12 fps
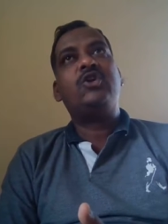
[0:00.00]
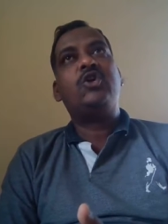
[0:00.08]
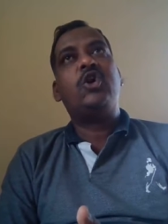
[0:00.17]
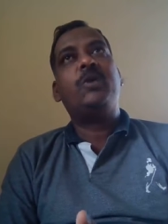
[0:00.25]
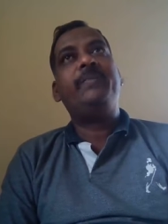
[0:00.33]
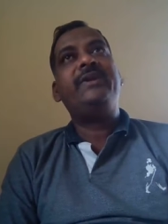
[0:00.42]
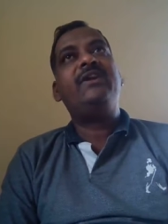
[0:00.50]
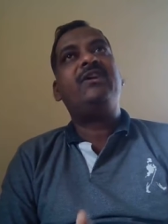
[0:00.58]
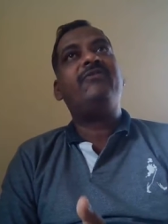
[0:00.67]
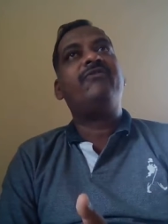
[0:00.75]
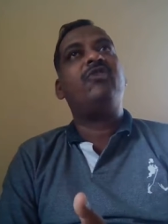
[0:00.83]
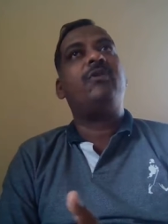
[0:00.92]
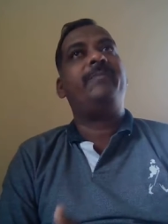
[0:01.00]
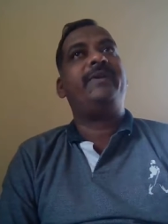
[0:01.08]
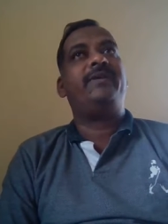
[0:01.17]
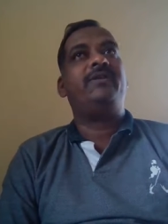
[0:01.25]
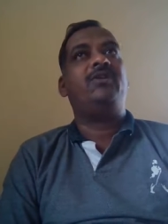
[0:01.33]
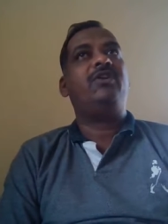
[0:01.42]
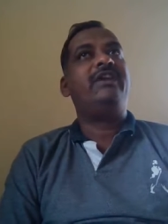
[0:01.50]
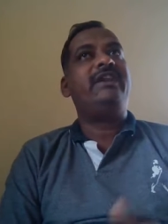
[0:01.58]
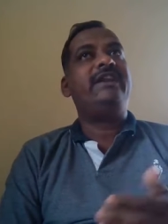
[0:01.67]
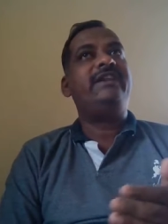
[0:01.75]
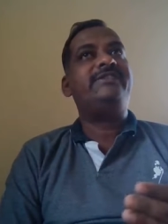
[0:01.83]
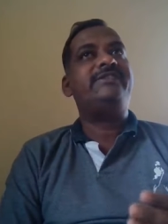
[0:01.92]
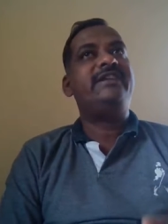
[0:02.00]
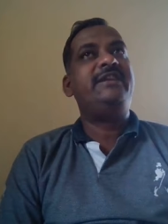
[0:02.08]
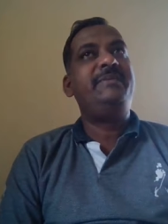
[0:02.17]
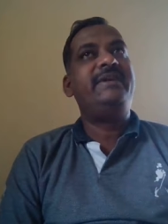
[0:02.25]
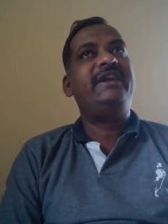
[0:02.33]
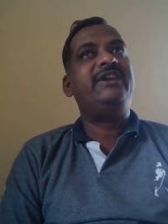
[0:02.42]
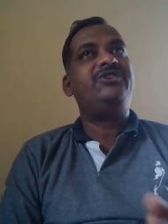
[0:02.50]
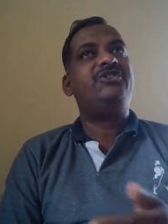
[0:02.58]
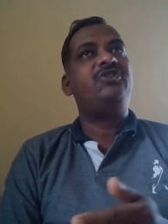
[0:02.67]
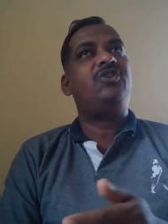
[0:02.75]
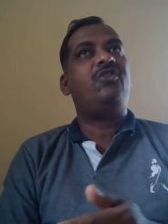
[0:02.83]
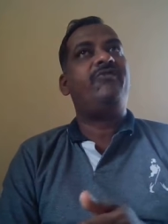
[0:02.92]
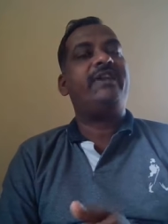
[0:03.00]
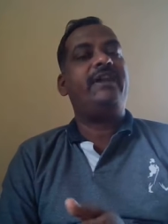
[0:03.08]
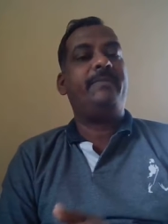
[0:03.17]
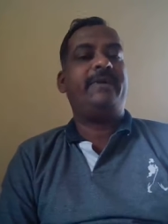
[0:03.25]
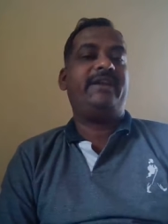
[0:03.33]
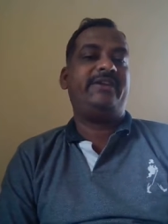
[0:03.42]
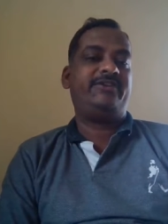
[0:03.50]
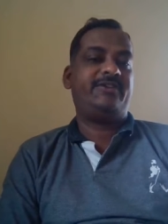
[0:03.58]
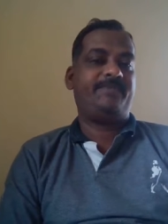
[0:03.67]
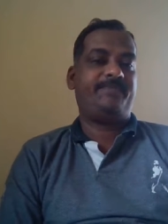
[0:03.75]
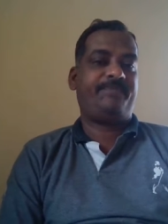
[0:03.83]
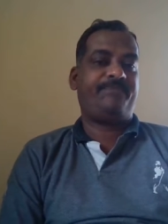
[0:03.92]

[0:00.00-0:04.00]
copy of copy, or it's an imitation of an imitation.